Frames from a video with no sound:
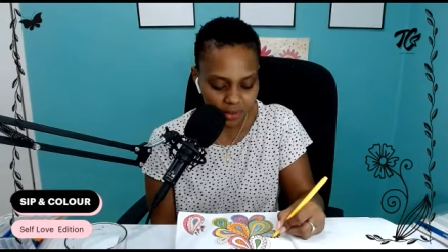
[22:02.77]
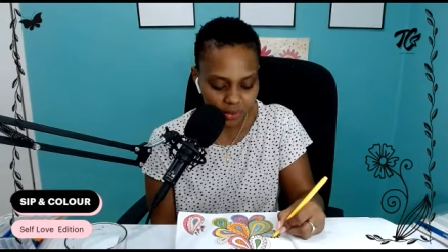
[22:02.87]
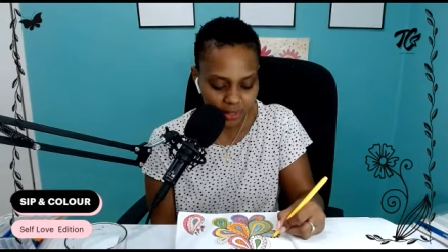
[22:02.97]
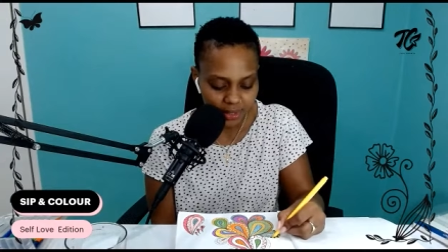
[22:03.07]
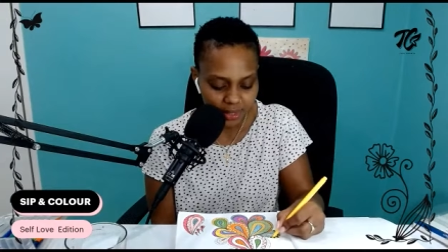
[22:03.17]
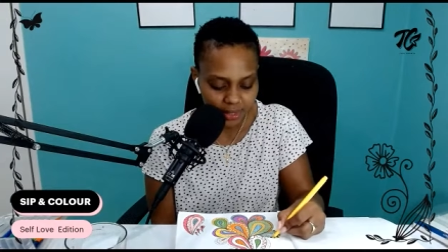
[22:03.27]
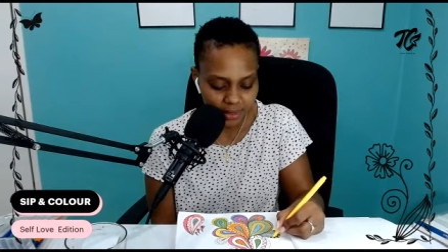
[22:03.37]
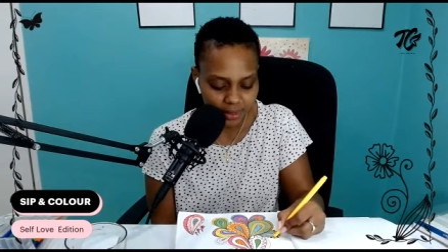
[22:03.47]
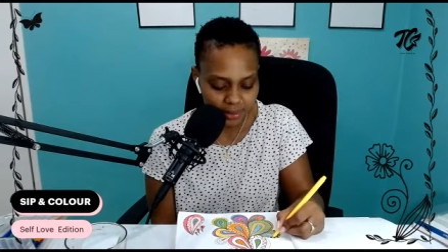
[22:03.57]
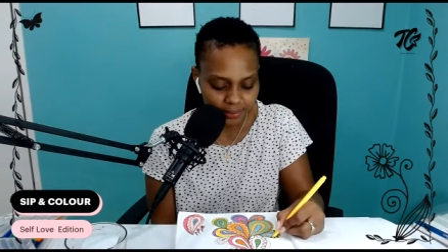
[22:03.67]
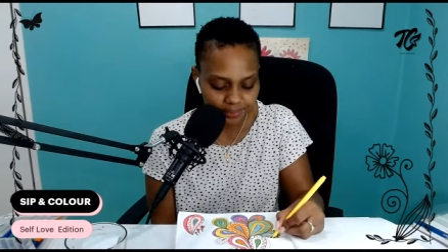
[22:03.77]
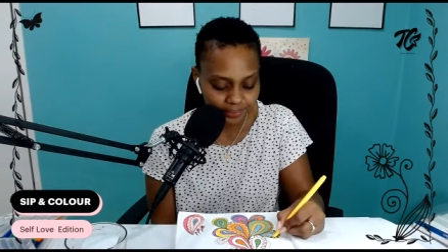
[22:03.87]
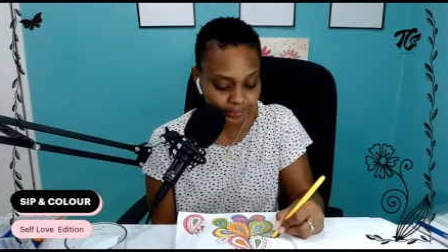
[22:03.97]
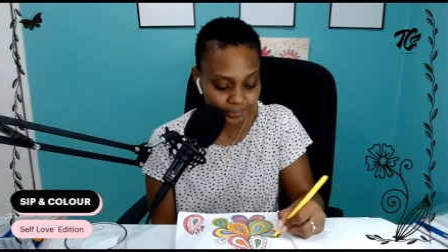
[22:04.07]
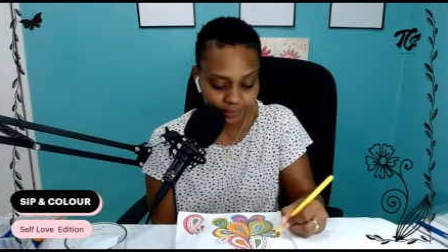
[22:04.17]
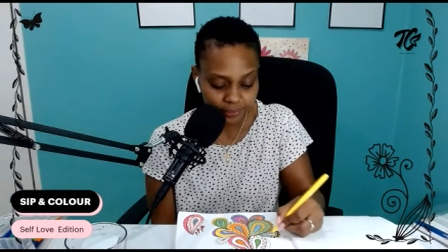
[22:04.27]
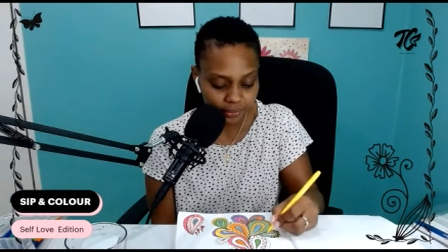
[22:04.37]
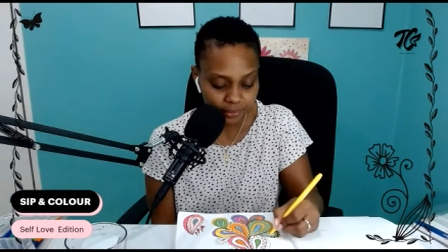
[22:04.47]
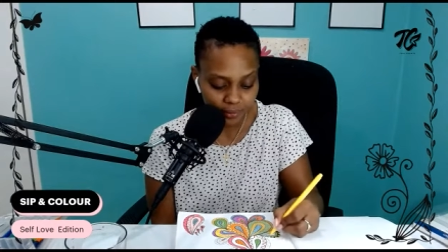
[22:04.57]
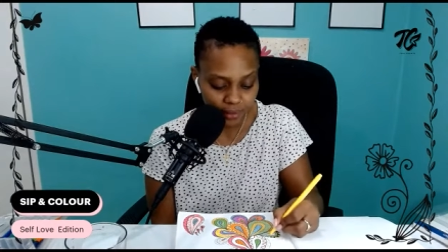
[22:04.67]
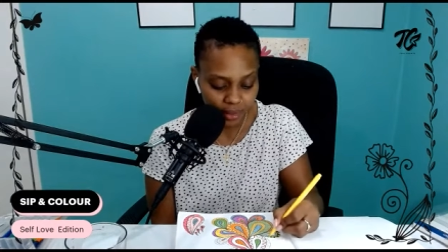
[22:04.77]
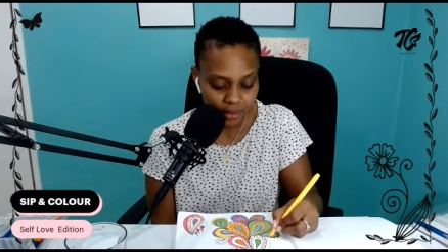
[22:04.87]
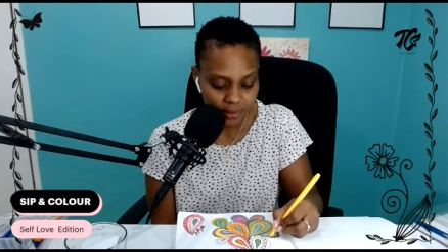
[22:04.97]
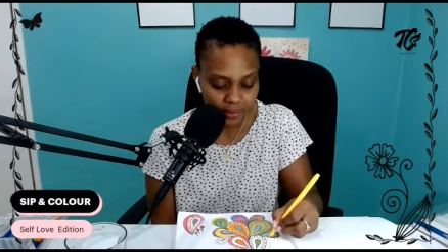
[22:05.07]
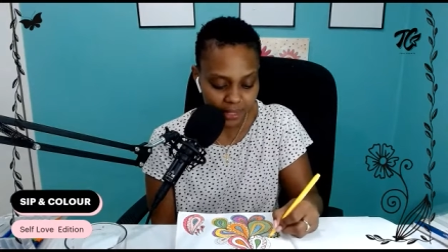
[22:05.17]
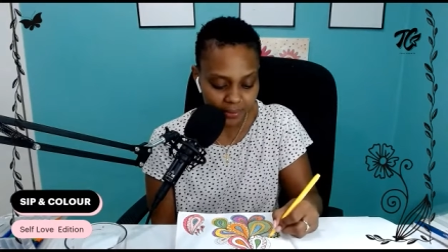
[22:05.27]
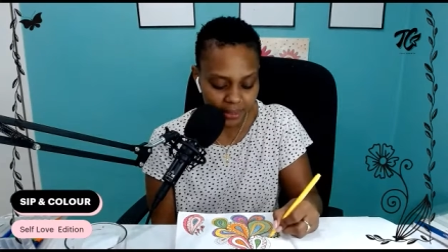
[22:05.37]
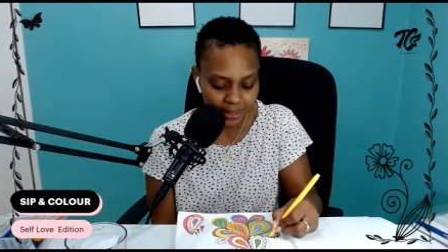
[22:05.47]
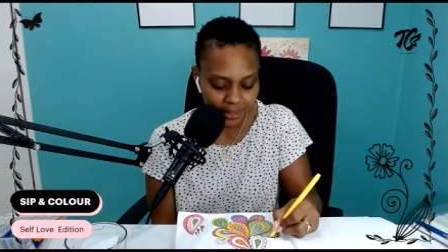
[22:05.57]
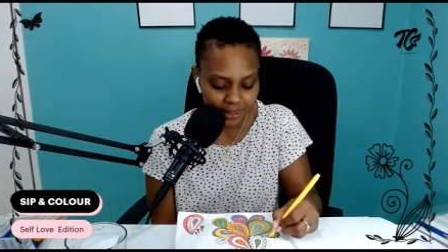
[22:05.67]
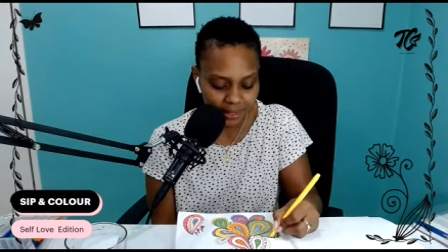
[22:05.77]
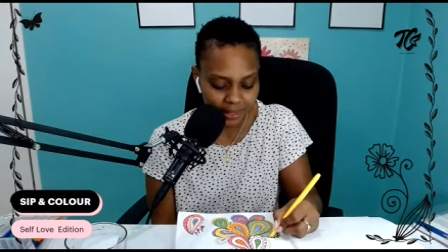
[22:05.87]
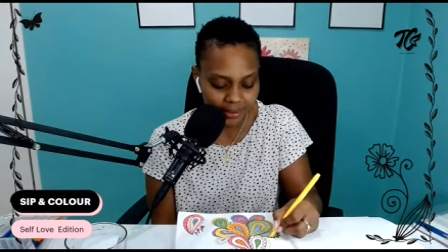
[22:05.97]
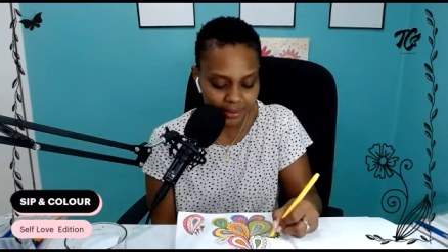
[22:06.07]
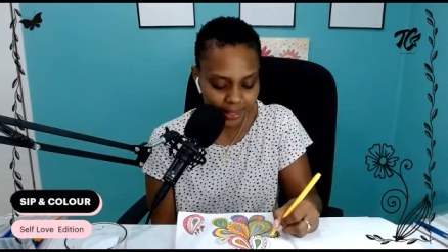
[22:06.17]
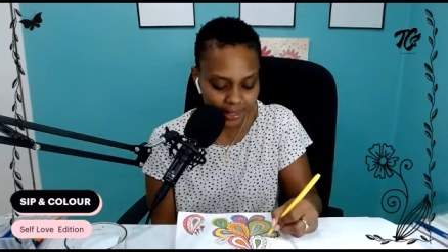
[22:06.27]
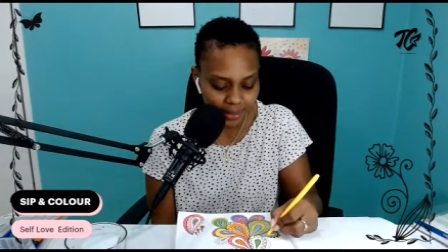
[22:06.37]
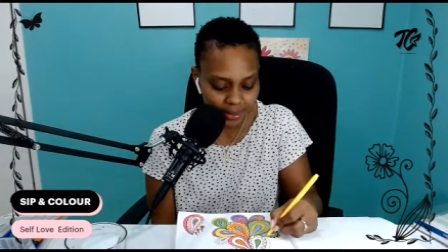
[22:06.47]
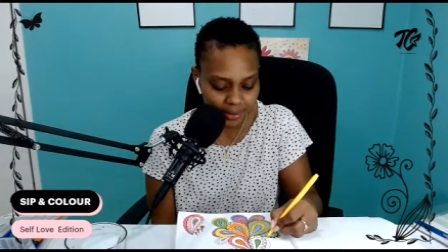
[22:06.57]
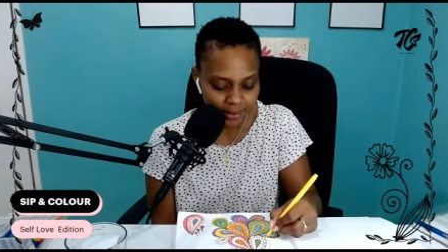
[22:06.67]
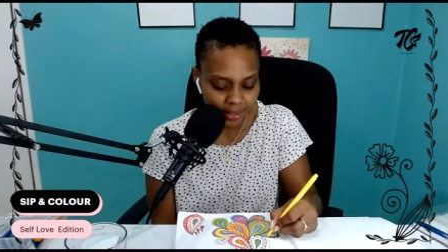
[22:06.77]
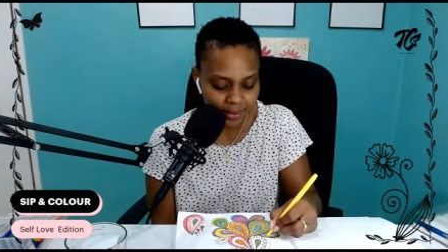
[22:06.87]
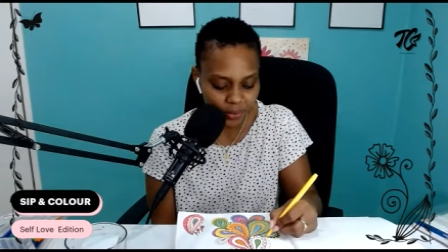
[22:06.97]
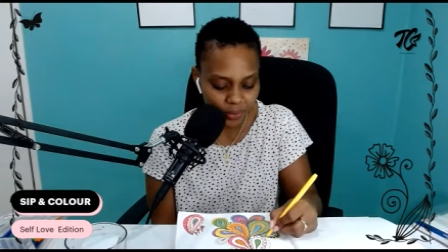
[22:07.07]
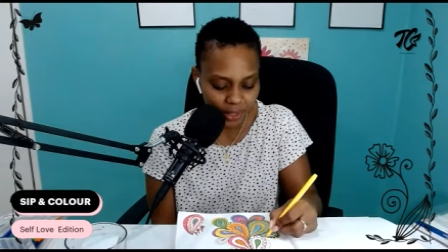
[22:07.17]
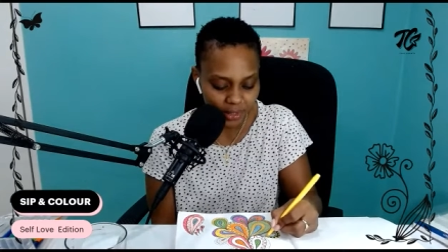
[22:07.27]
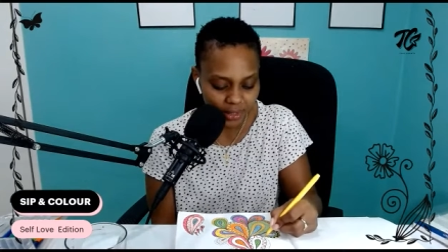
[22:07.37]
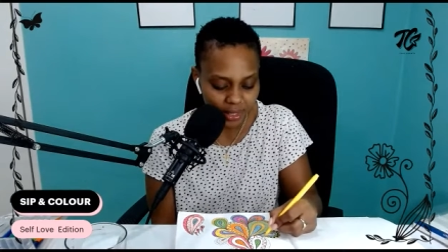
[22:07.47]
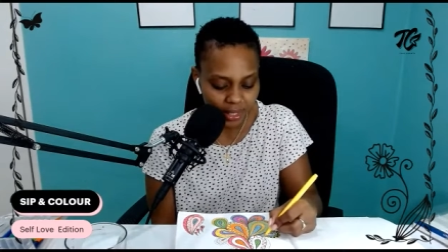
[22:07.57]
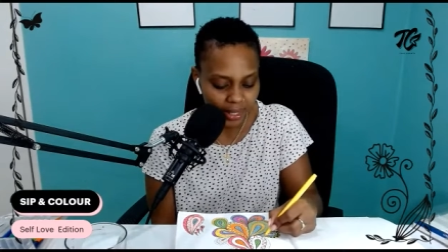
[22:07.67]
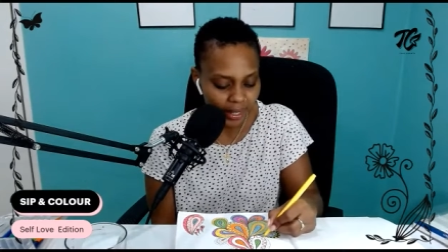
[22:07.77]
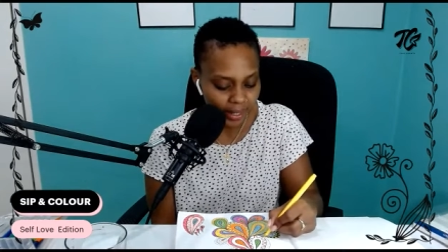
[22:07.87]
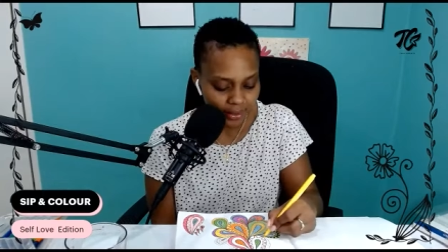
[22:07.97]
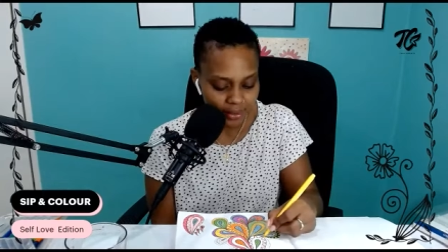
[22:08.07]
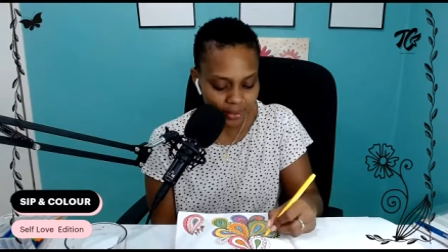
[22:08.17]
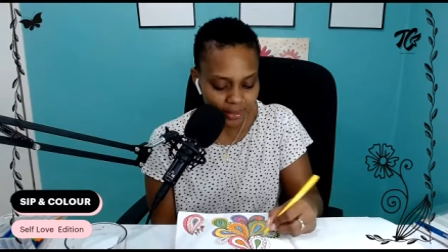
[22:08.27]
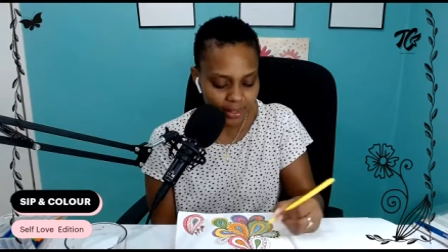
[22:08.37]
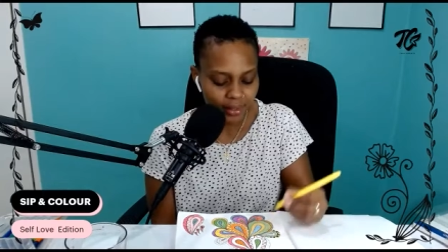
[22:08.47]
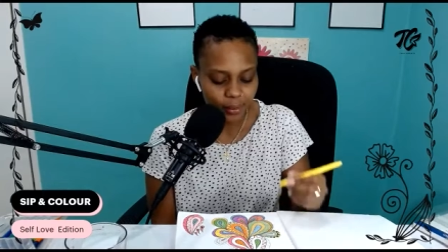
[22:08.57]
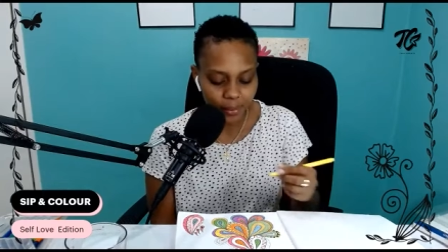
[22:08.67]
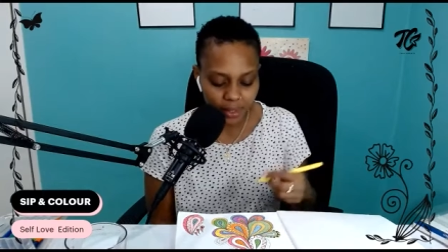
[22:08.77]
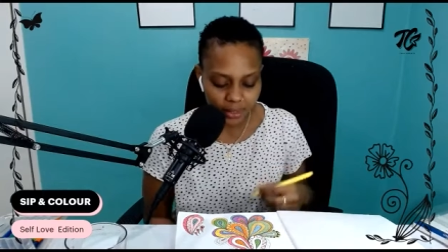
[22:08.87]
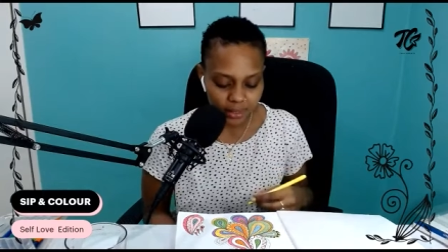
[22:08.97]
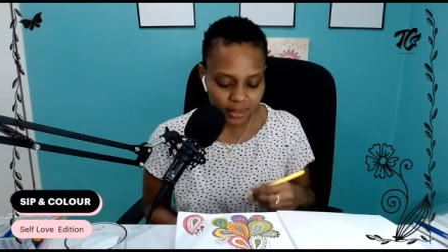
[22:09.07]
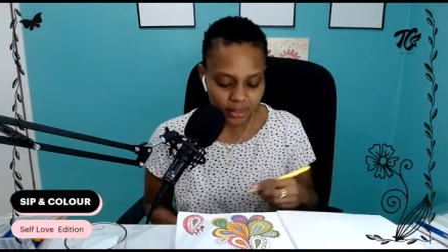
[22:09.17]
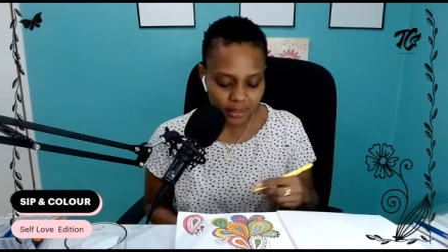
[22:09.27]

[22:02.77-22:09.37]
long it takes. Sometimes it could take days, it could take weeks, it could take months.